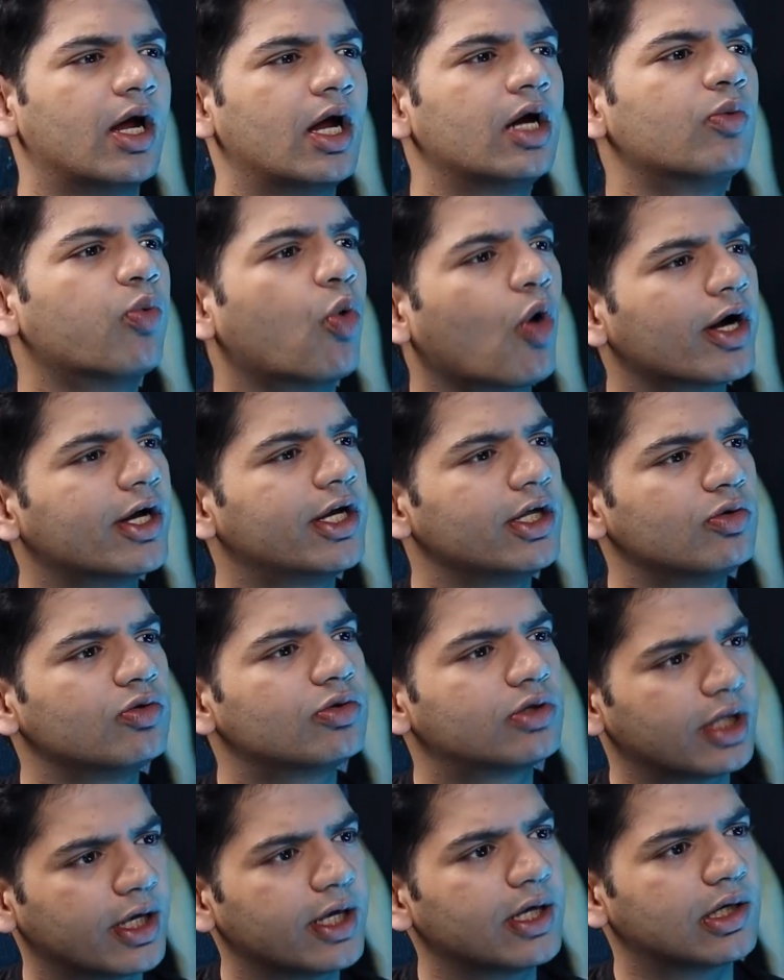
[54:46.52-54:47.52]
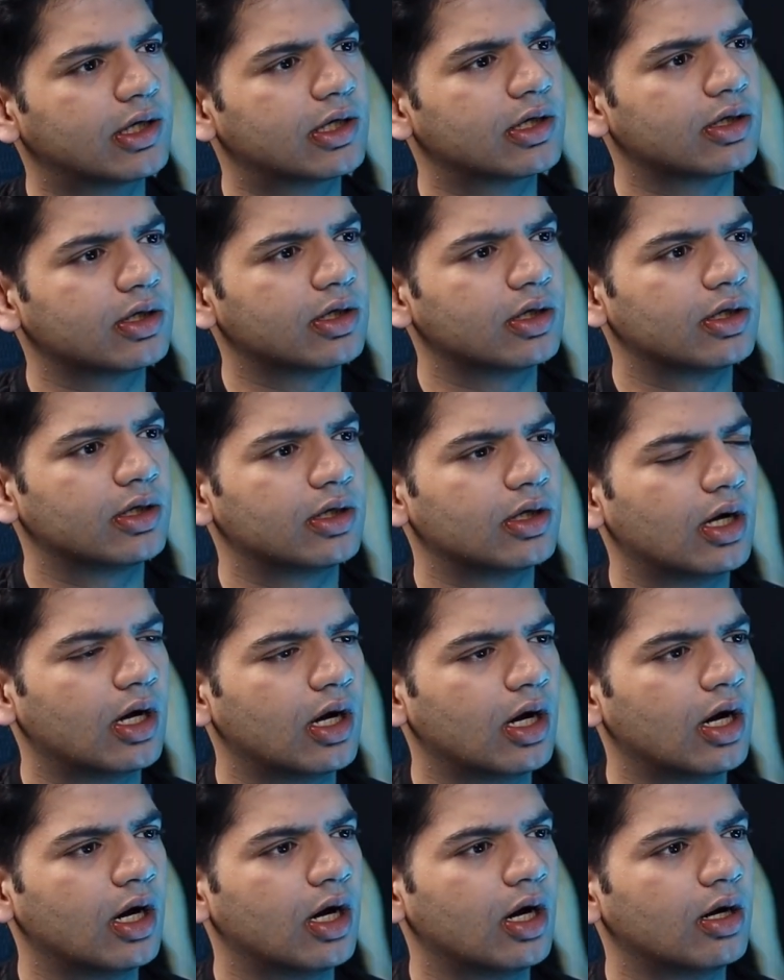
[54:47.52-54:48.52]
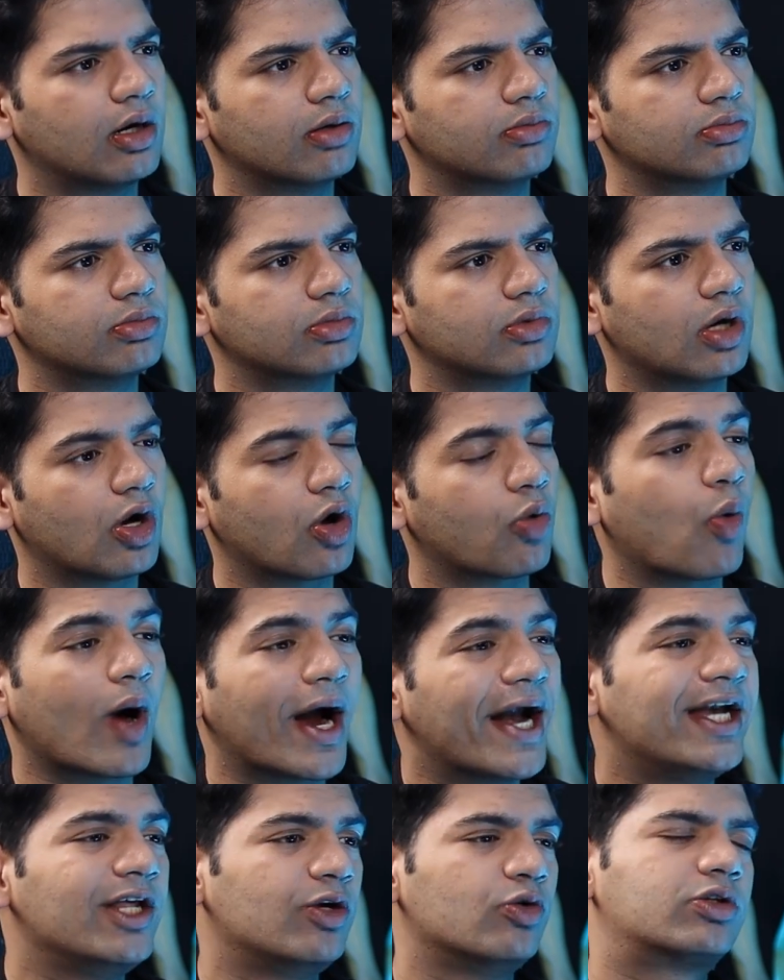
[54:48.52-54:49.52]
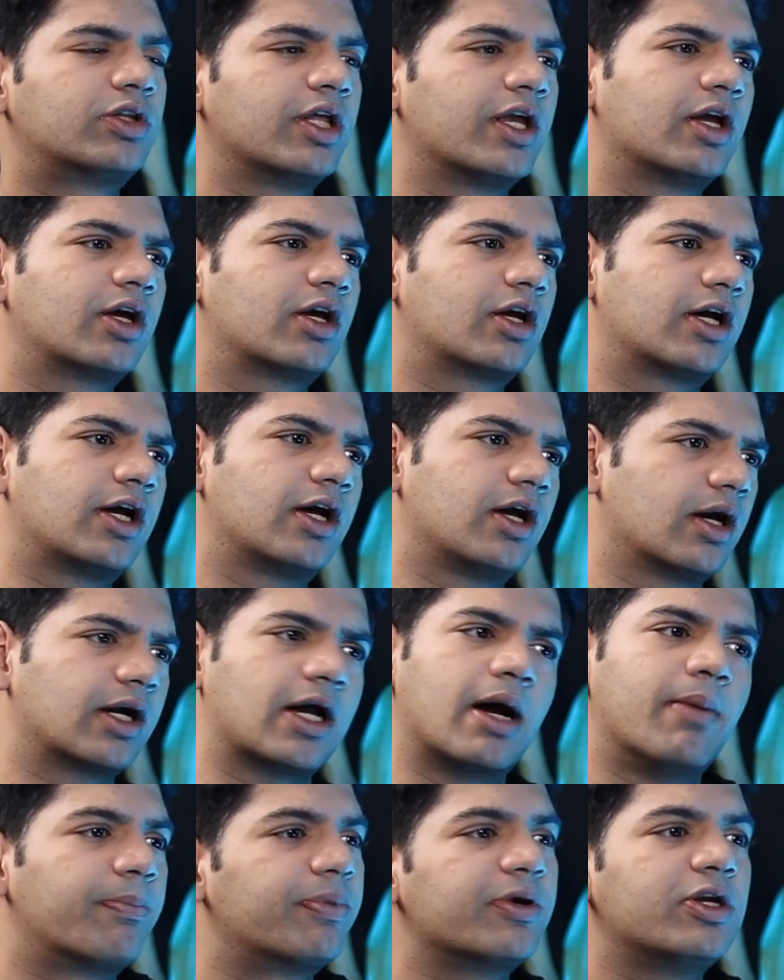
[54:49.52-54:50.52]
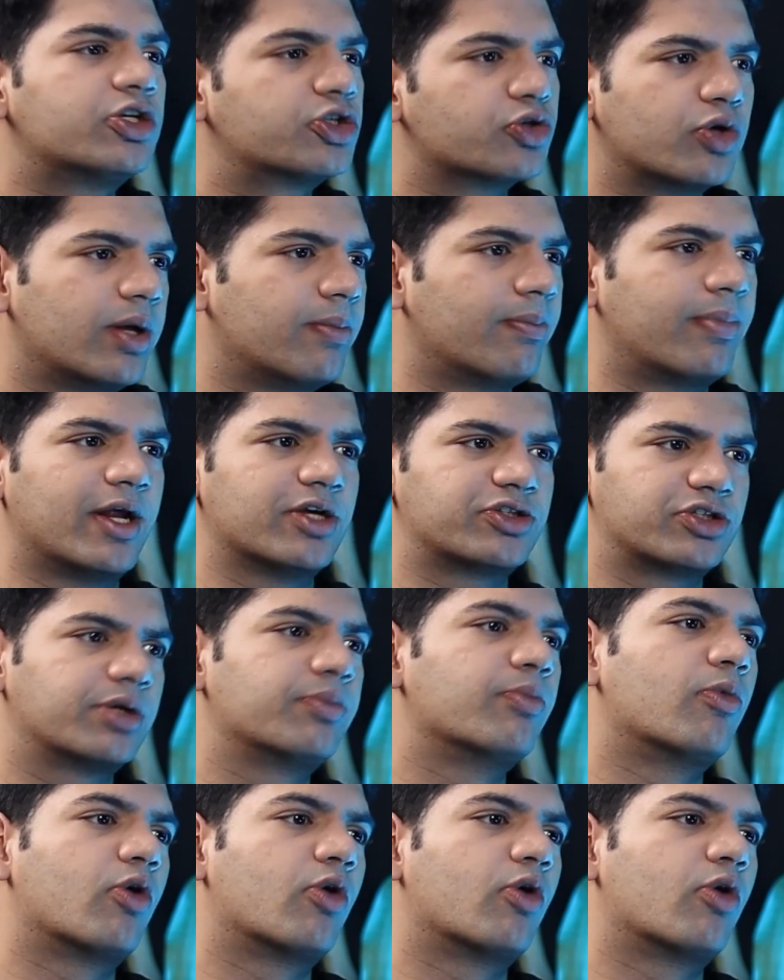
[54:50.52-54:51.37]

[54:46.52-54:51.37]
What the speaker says: and what do you think or why do you think companies should embrace it